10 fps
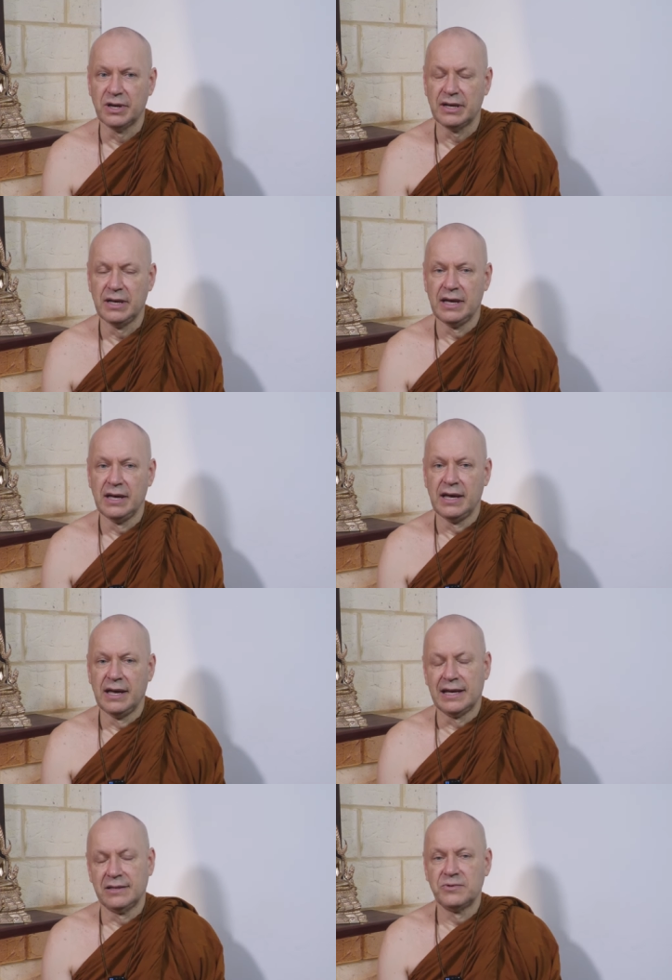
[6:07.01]
Uh,
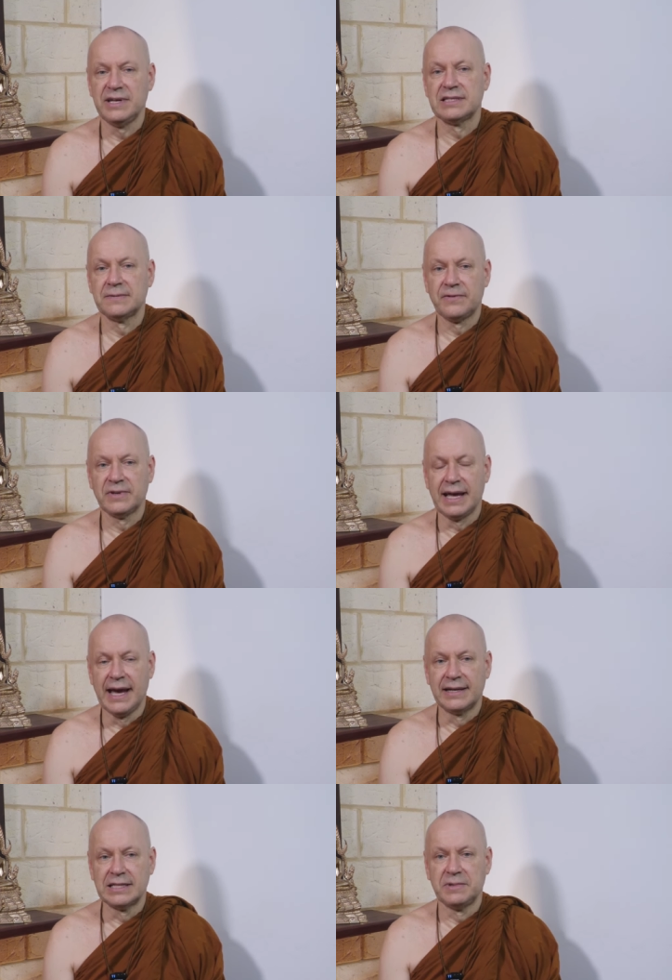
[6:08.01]
and the reason for
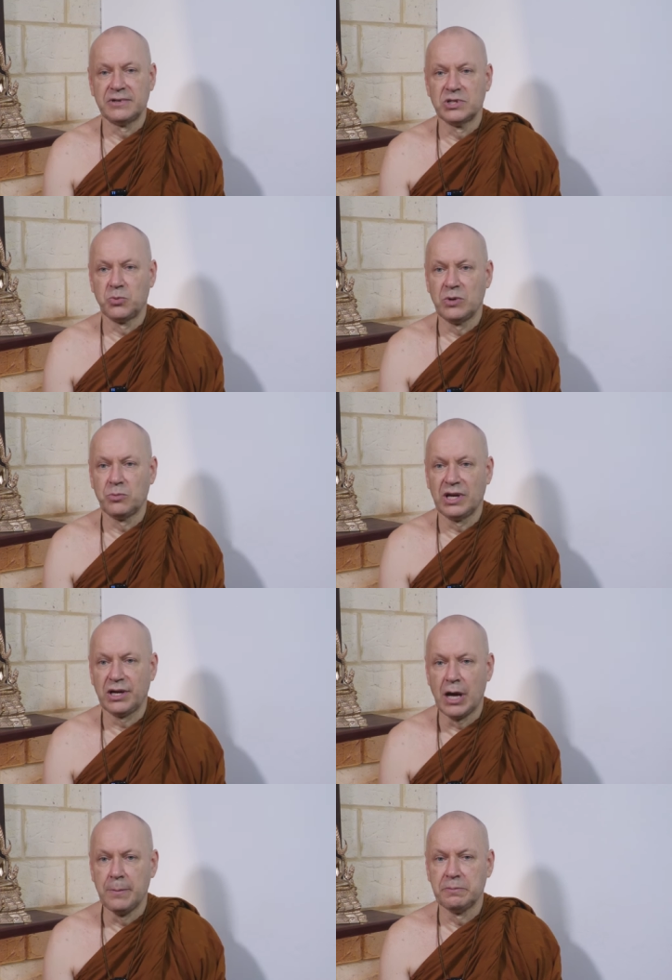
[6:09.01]
that is because when we
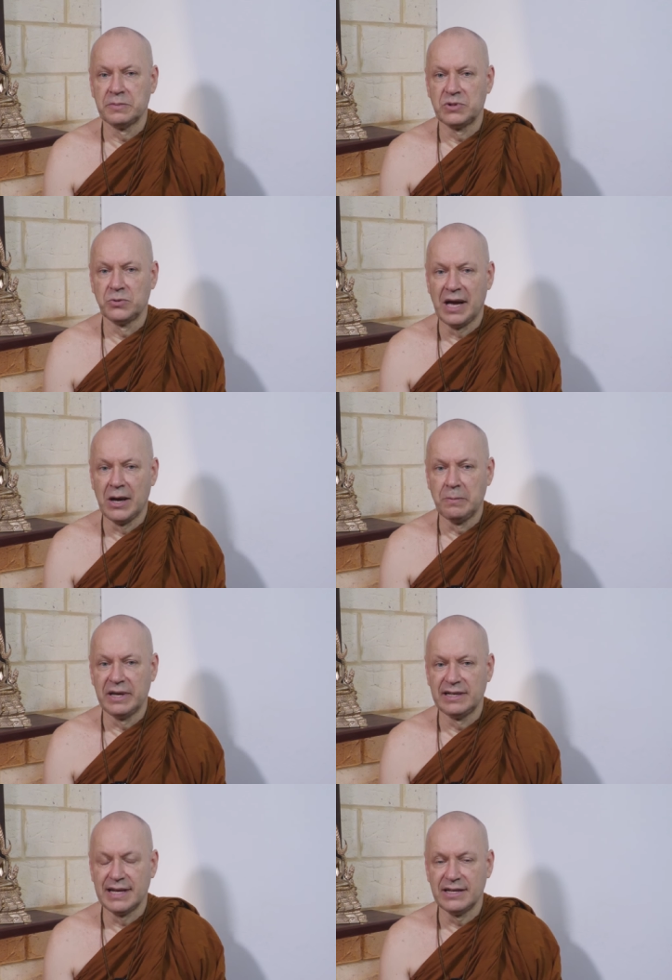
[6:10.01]
come to our
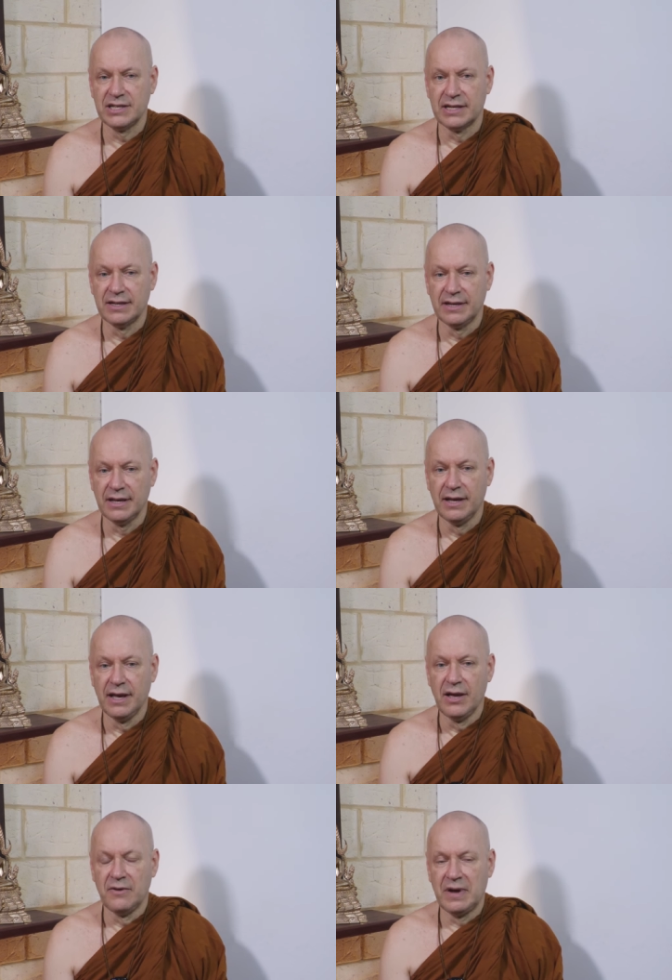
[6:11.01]
meditation, uh,
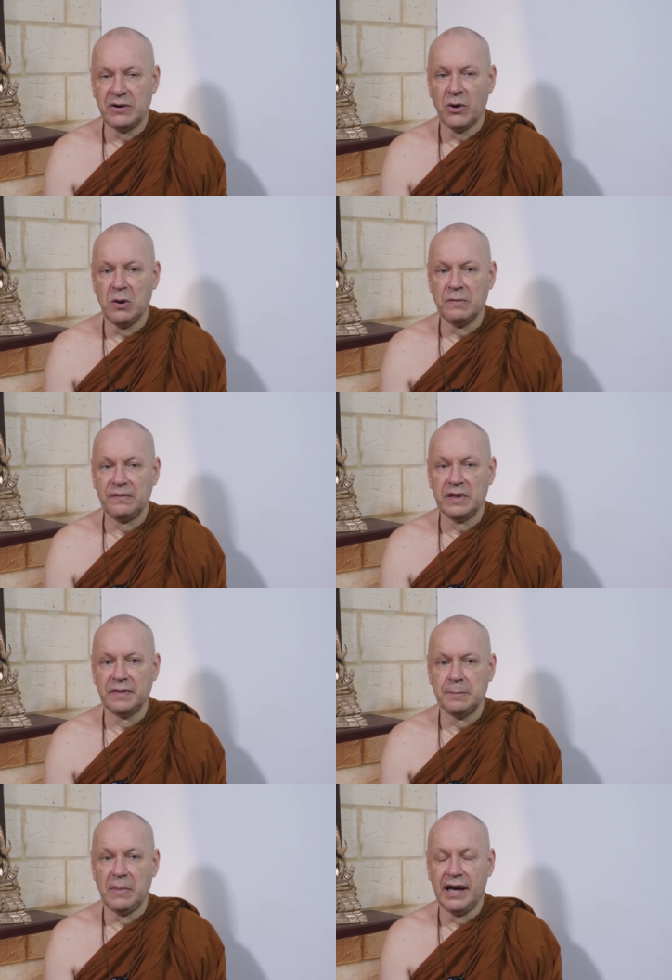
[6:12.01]
very often
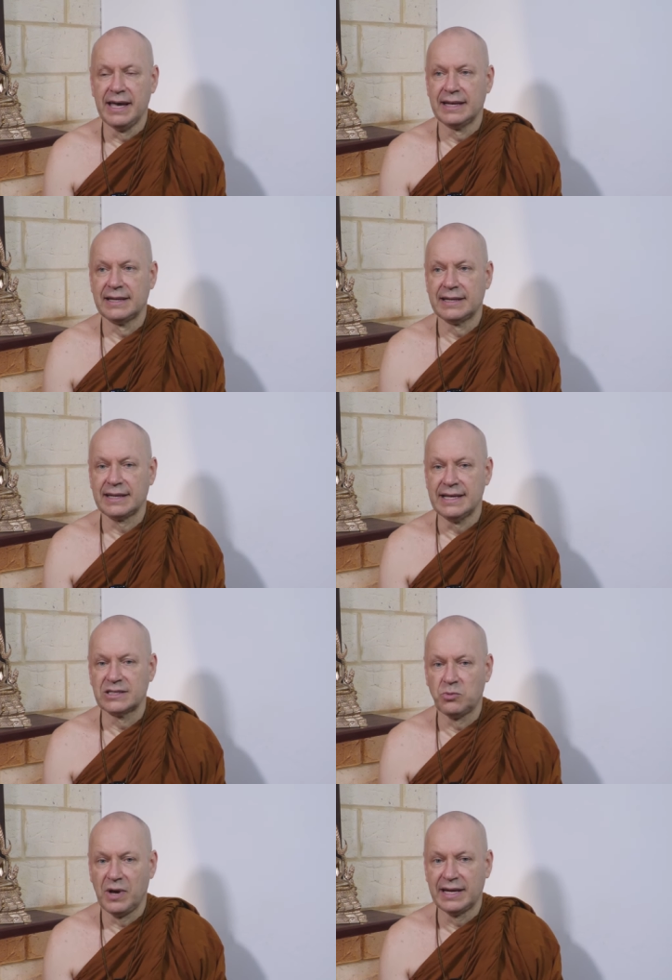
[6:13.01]
the mind is
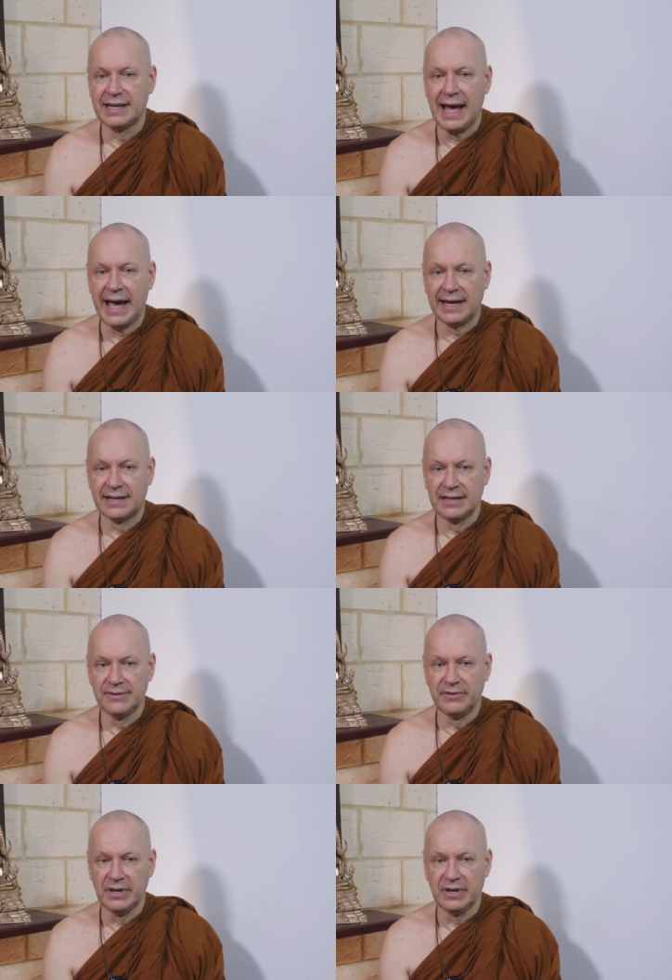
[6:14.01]
quite active.